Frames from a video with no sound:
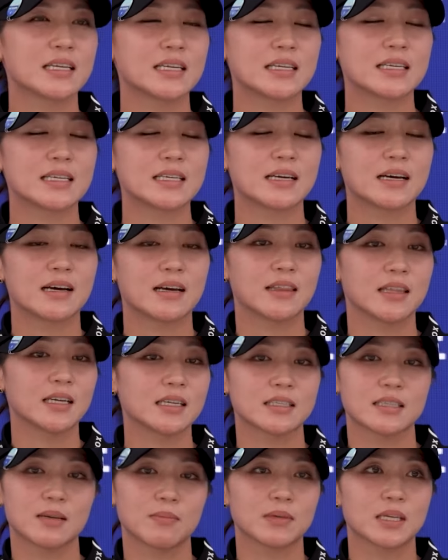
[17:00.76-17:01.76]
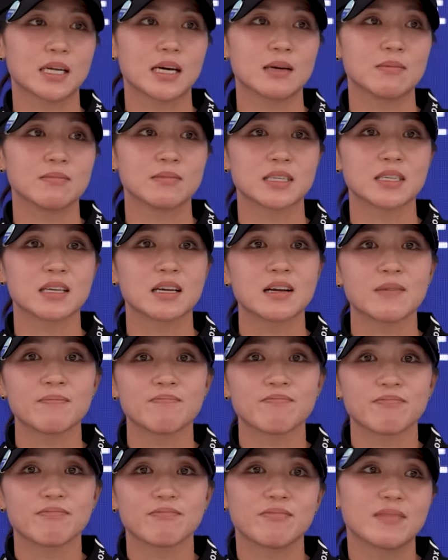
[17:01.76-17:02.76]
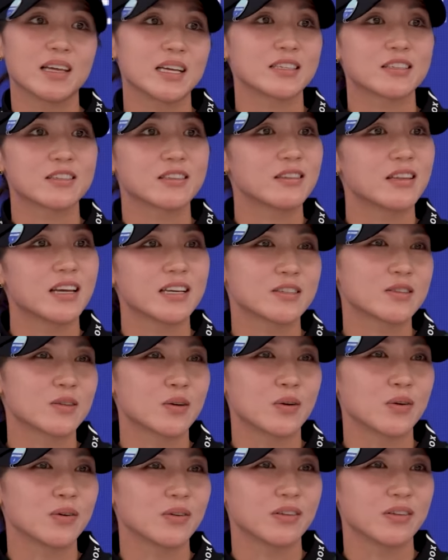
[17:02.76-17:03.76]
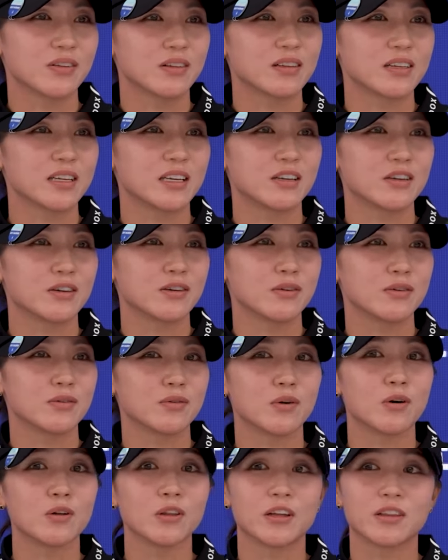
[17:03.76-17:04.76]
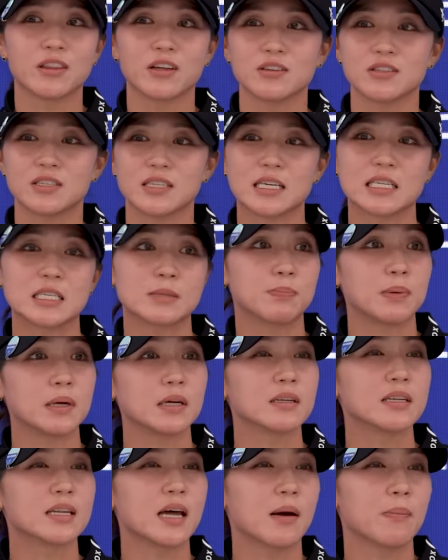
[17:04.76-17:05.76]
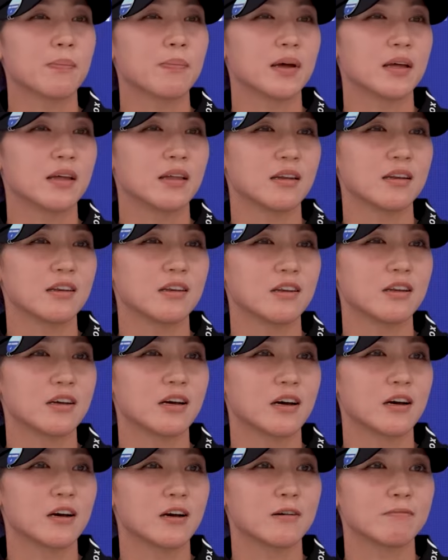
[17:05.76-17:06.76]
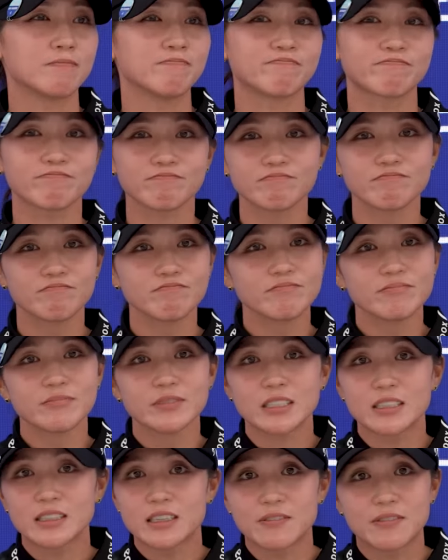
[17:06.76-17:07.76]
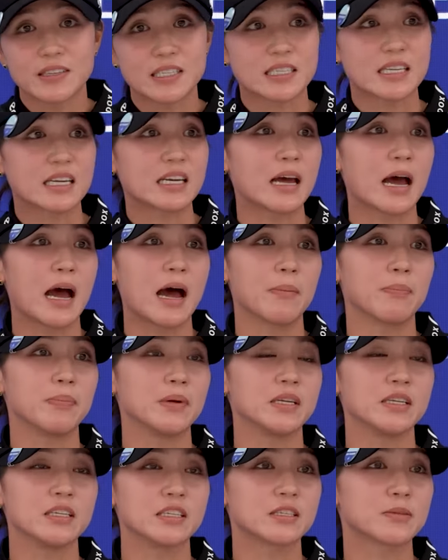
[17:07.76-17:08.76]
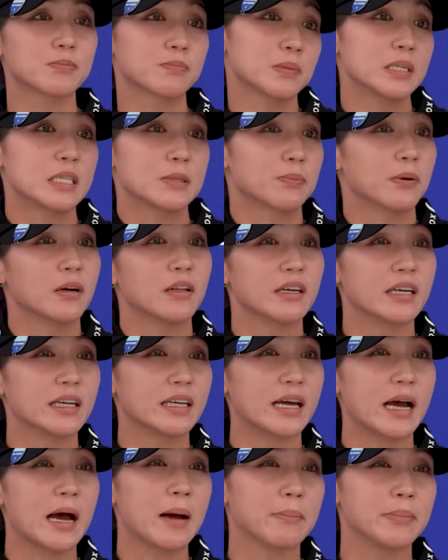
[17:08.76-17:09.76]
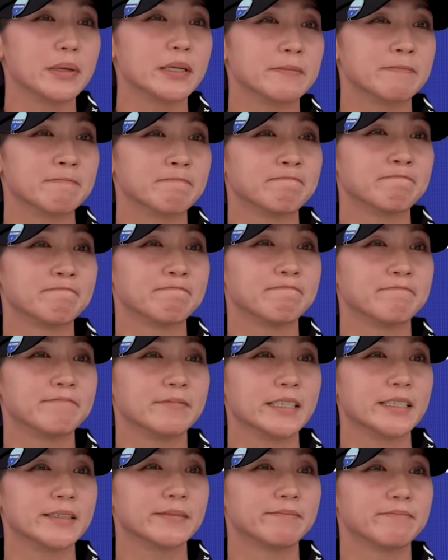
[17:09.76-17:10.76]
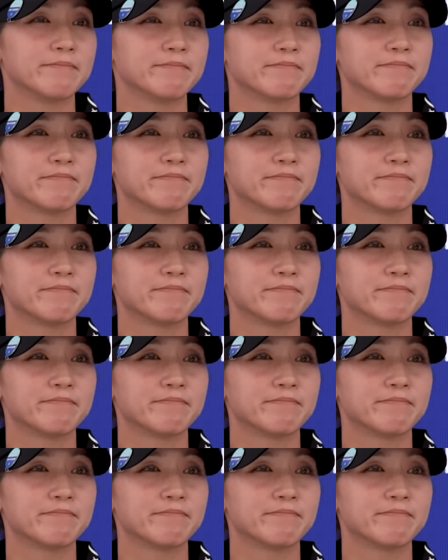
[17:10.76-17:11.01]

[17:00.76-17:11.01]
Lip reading: And I think sometimes that's all, you know, all of those things build up, and if it's gonna happen, it's probably gonna happen. Yeah.